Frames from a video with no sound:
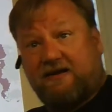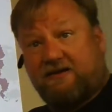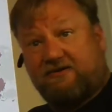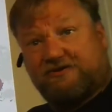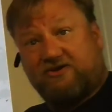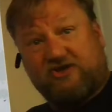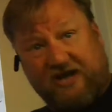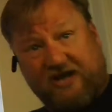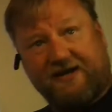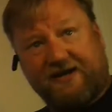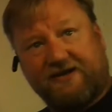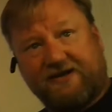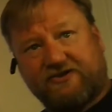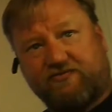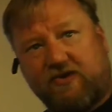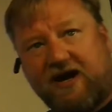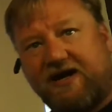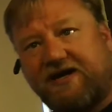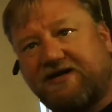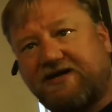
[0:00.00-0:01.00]
China's
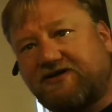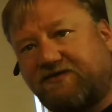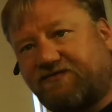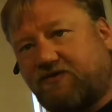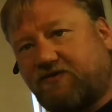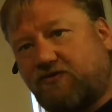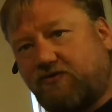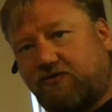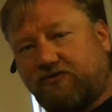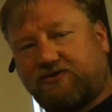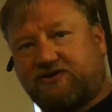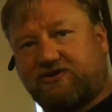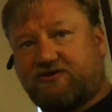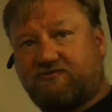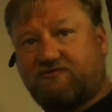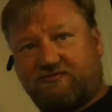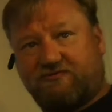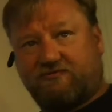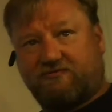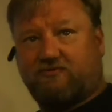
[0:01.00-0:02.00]
rise, of
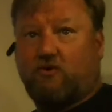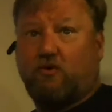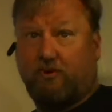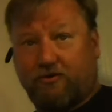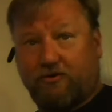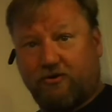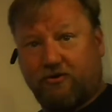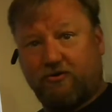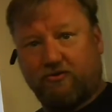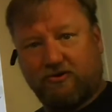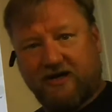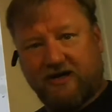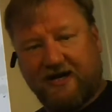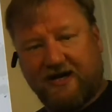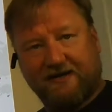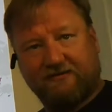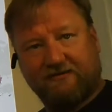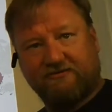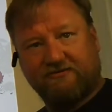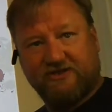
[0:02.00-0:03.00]
course, although
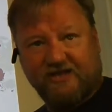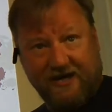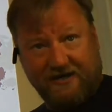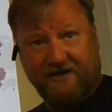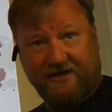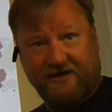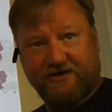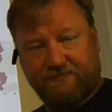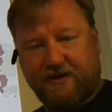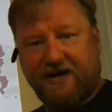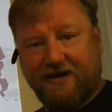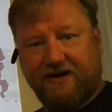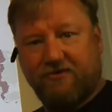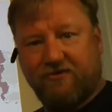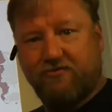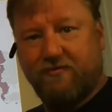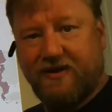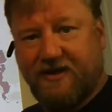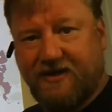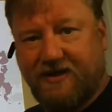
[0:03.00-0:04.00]
China is by no
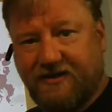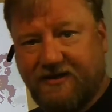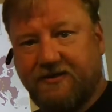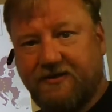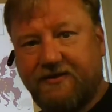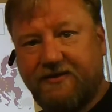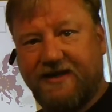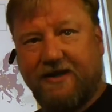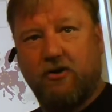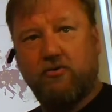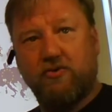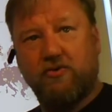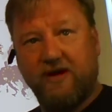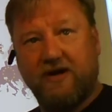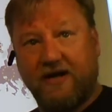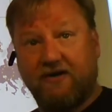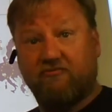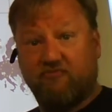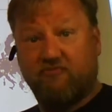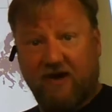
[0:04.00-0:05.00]
means the
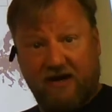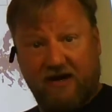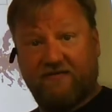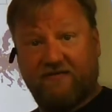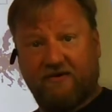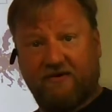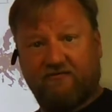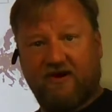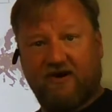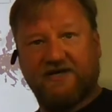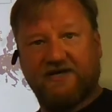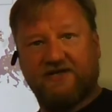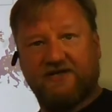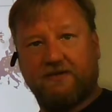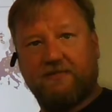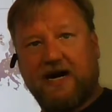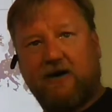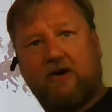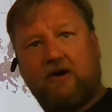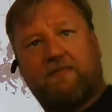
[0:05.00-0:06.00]
only relevant rising
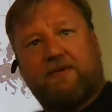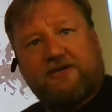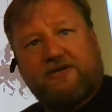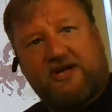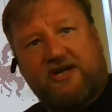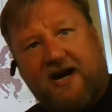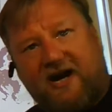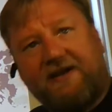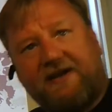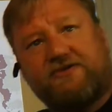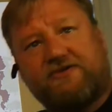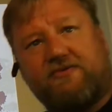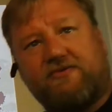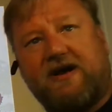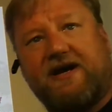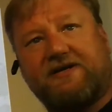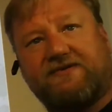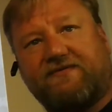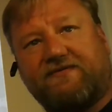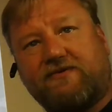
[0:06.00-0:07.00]
power, but China's
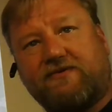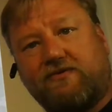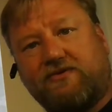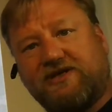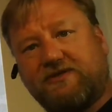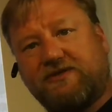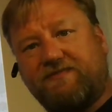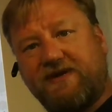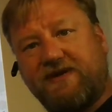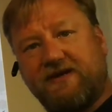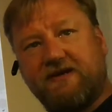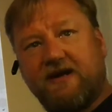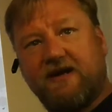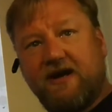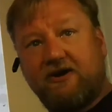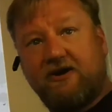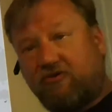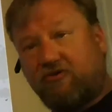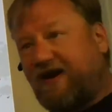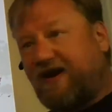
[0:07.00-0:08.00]
rise, of course, has been
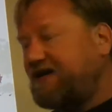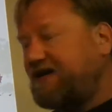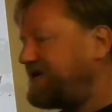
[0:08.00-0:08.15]
greatly